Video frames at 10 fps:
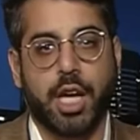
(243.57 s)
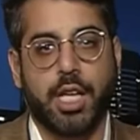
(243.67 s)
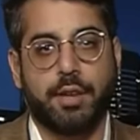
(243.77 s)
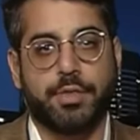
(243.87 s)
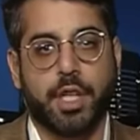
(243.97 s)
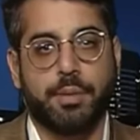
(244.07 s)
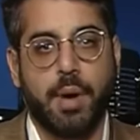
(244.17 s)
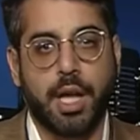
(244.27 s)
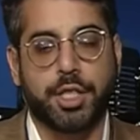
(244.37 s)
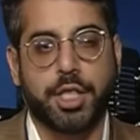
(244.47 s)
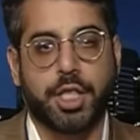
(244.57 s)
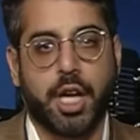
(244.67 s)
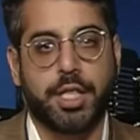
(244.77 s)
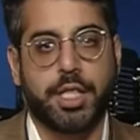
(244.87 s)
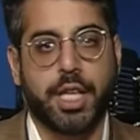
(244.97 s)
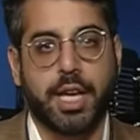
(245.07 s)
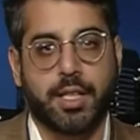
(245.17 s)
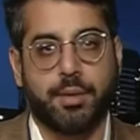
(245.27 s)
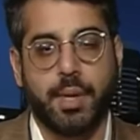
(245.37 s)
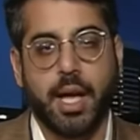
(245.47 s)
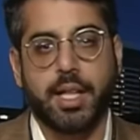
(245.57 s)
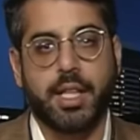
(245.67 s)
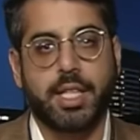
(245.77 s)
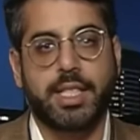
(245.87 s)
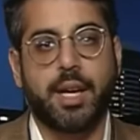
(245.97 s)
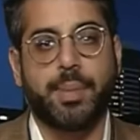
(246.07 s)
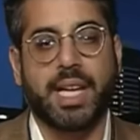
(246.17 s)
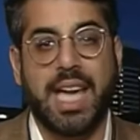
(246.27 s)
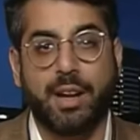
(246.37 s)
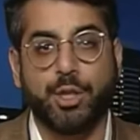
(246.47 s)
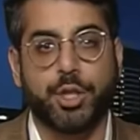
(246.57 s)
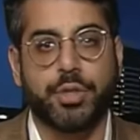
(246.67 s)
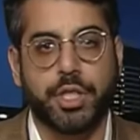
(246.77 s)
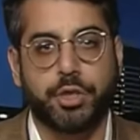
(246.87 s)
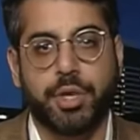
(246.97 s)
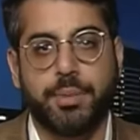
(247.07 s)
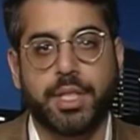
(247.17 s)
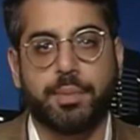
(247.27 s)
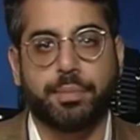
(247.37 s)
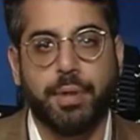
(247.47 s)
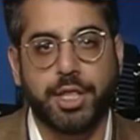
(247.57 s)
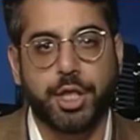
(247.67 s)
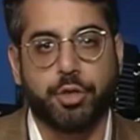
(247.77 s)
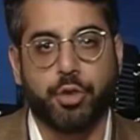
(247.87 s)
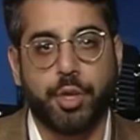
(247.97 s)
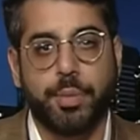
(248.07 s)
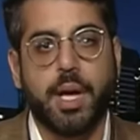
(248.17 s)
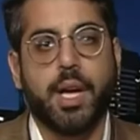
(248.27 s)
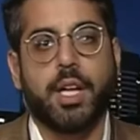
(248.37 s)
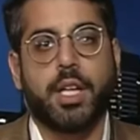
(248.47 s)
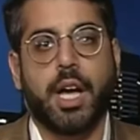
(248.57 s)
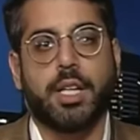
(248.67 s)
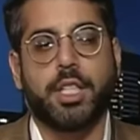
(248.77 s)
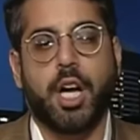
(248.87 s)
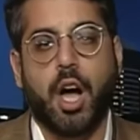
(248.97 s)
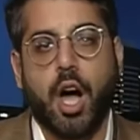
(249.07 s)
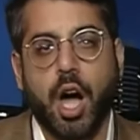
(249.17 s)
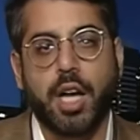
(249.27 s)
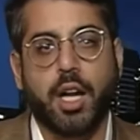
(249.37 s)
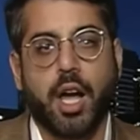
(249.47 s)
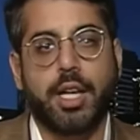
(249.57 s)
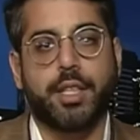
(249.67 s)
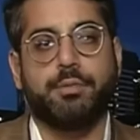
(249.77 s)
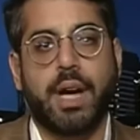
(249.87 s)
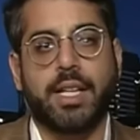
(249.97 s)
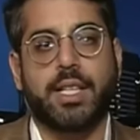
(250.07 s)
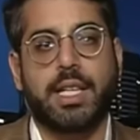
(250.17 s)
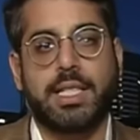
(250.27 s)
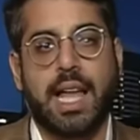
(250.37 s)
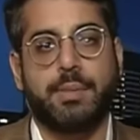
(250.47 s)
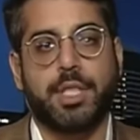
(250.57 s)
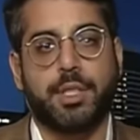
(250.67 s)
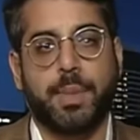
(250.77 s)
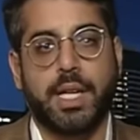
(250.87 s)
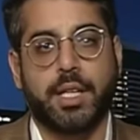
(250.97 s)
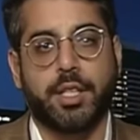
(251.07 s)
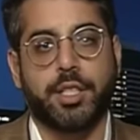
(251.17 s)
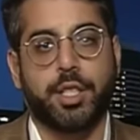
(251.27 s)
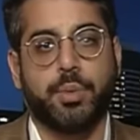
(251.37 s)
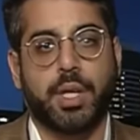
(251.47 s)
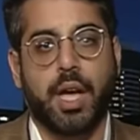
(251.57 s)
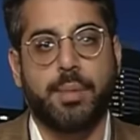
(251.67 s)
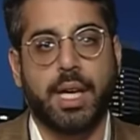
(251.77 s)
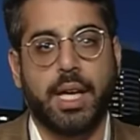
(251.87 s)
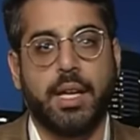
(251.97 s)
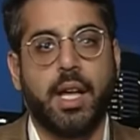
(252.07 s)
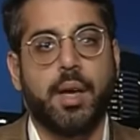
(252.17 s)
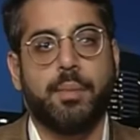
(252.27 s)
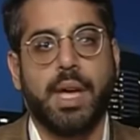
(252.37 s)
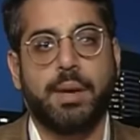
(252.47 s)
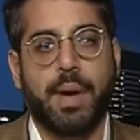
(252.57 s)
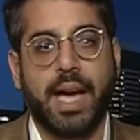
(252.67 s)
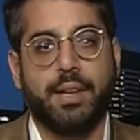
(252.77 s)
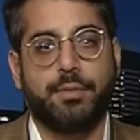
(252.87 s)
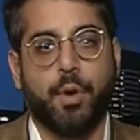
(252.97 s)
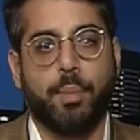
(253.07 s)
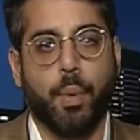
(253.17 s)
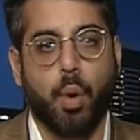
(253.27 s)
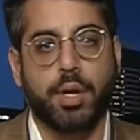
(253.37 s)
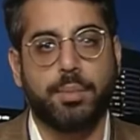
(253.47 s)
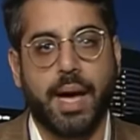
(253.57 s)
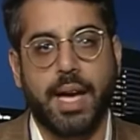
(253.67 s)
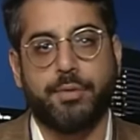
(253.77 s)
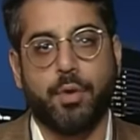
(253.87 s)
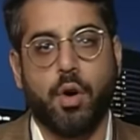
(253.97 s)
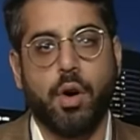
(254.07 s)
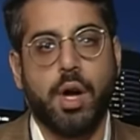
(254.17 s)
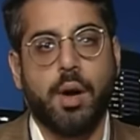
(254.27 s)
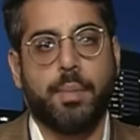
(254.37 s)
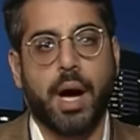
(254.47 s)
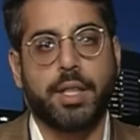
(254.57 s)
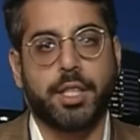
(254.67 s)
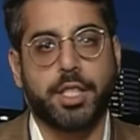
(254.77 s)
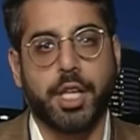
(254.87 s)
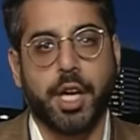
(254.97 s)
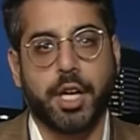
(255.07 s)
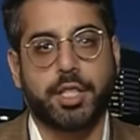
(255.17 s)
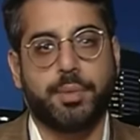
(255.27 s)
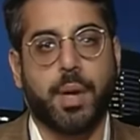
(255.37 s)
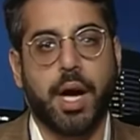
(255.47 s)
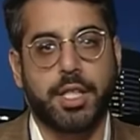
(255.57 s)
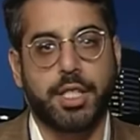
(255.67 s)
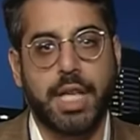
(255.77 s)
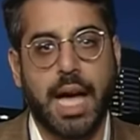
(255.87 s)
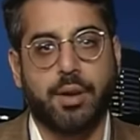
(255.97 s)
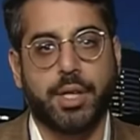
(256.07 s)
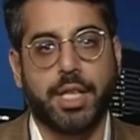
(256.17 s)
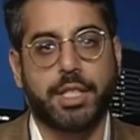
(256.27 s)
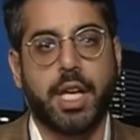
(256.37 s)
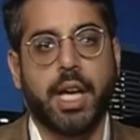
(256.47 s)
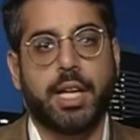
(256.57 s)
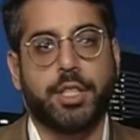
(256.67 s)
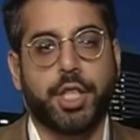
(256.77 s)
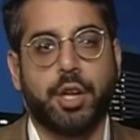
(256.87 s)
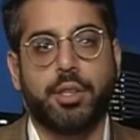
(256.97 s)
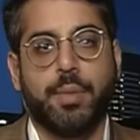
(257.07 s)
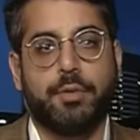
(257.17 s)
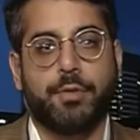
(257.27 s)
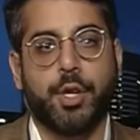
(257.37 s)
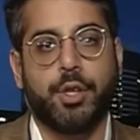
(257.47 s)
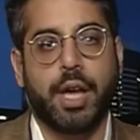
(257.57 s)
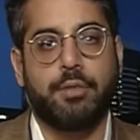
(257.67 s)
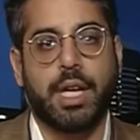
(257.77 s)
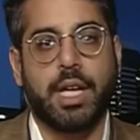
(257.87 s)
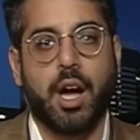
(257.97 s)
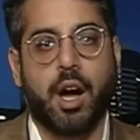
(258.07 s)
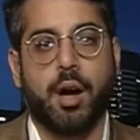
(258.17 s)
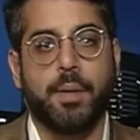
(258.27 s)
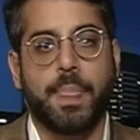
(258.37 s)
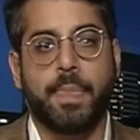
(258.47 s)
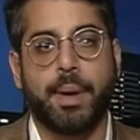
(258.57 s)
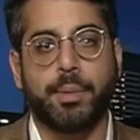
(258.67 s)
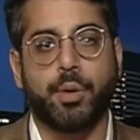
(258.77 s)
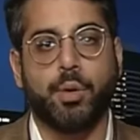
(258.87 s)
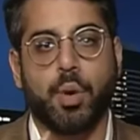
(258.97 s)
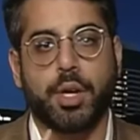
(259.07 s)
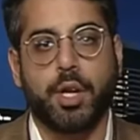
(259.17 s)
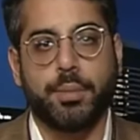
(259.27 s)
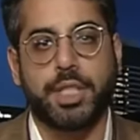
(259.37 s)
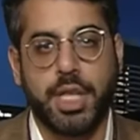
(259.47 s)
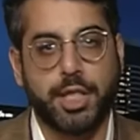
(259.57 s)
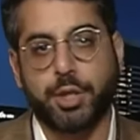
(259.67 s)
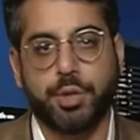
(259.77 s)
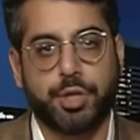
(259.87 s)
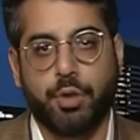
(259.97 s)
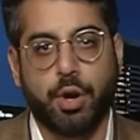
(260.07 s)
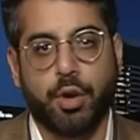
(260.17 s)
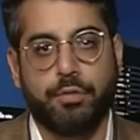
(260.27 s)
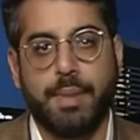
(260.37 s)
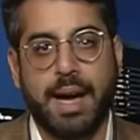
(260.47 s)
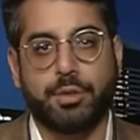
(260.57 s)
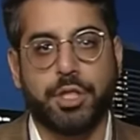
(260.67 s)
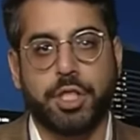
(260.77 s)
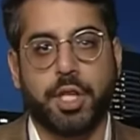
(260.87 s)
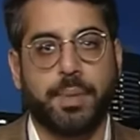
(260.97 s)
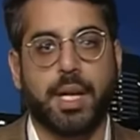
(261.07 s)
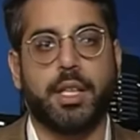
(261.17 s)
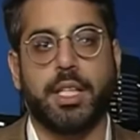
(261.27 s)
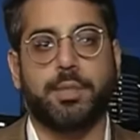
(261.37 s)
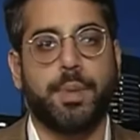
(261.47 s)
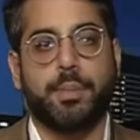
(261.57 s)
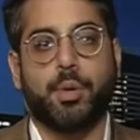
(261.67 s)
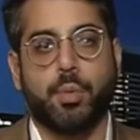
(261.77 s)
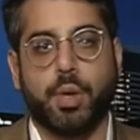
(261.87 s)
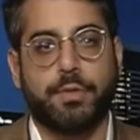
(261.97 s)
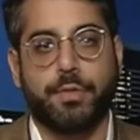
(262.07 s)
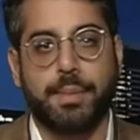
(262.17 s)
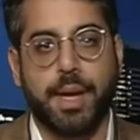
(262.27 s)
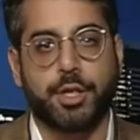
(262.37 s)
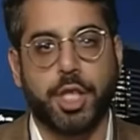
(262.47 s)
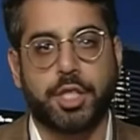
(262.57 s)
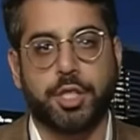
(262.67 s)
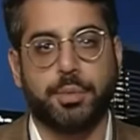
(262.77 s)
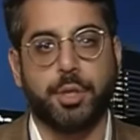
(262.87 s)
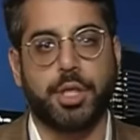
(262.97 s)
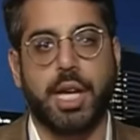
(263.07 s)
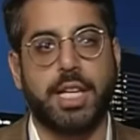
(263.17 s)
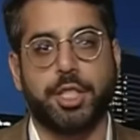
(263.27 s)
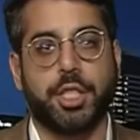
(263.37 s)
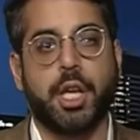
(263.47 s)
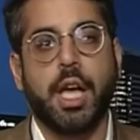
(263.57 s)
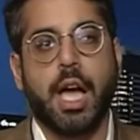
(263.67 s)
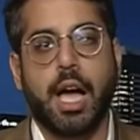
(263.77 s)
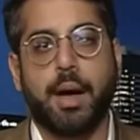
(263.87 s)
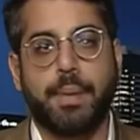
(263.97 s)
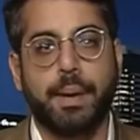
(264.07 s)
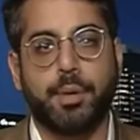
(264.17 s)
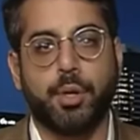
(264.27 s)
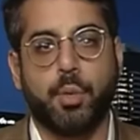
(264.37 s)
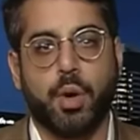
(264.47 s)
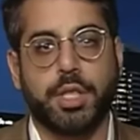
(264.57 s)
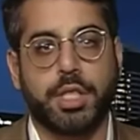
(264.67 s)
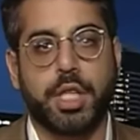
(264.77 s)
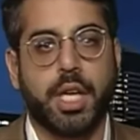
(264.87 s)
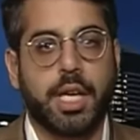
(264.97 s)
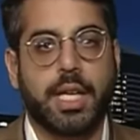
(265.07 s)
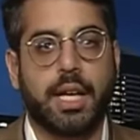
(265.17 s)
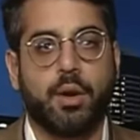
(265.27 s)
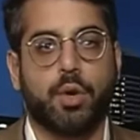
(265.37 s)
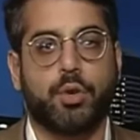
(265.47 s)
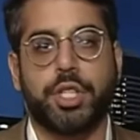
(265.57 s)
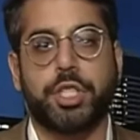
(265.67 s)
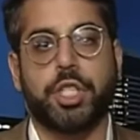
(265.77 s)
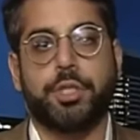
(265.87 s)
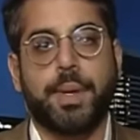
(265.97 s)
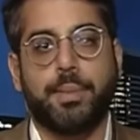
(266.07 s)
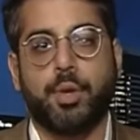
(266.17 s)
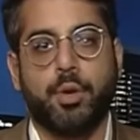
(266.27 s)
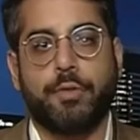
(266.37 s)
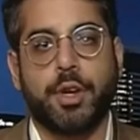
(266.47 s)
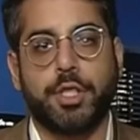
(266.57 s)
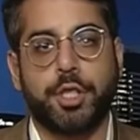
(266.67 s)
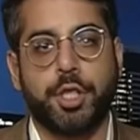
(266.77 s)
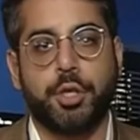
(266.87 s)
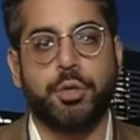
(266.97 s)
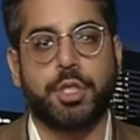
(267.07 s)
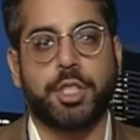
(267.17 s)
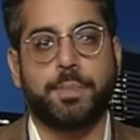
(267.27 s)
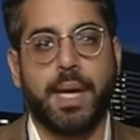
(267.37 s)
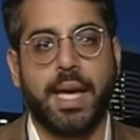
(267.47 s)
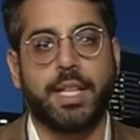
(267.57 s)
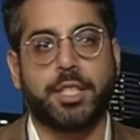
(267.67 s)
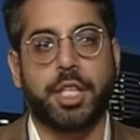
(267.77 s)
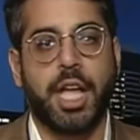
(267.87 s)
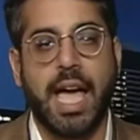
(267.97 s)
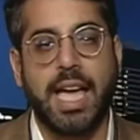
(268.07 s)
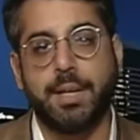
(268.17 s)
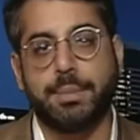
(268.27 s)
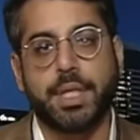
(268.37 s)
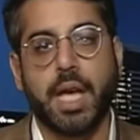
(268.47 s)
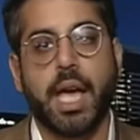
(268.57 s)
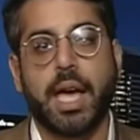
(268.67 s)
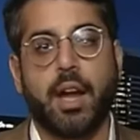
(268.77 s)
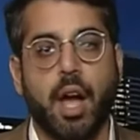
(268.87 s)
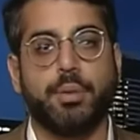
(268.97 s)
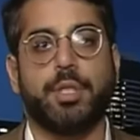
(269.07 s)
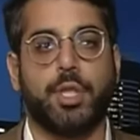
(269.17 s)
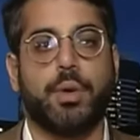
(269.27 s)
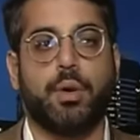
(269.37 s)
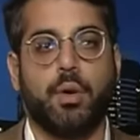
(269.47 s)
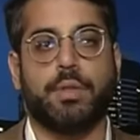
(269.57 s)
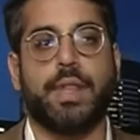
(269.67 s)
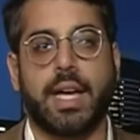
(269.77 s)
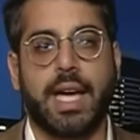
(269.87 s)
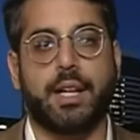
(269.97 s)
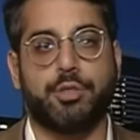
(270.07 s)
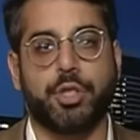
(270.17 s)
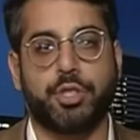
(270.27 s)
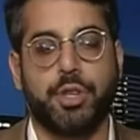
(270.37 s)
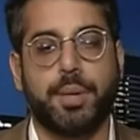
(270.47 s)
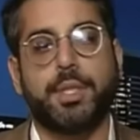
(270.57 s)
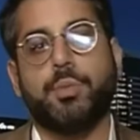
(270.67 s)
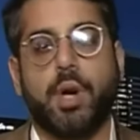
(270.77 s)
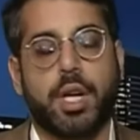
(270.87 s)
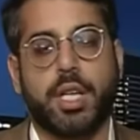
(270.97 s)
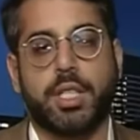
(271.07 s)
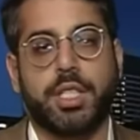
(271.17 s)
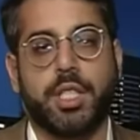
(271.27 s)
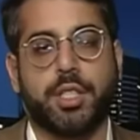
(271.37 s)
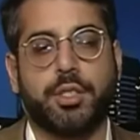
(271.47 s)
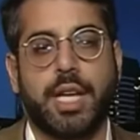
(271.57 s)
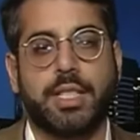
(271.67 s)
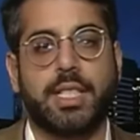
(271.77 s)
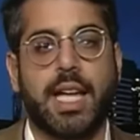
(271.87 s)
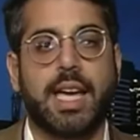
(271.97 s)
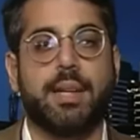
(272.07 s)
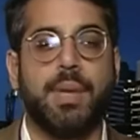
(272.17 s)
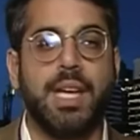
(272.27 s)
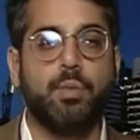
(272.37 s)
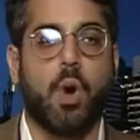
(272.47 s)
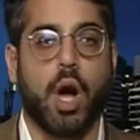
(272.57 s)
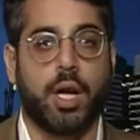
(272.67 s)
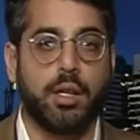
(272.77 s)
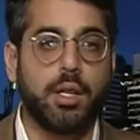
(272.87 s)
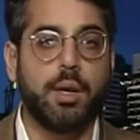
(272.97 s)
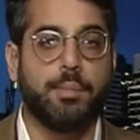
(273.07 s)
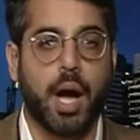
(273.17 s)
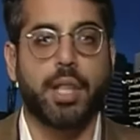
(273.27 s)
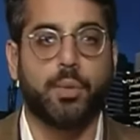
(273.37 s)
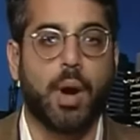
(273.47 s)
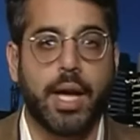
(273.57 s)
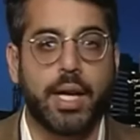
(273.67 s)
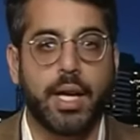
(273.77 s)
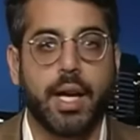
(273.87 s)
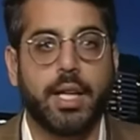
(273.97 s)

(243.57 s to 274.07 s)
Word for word: that I love so much, the United Kingdom, that I set up a counter extremism pressure group uh, to highlight the radical Islamist speakers who were coming in, being paid for, bought and paid for by the Turks, by the Saudis, and show them up for who they really are people who wanted homosexuals thrown off mountains and buildings, people who wanted female genital mutilation, uh, people who wanted to kill all Christians, people who referred to Jews as pigs and apes. And I was doing all of that counter extremism work, and I still do that today. And meanwhile, by the way,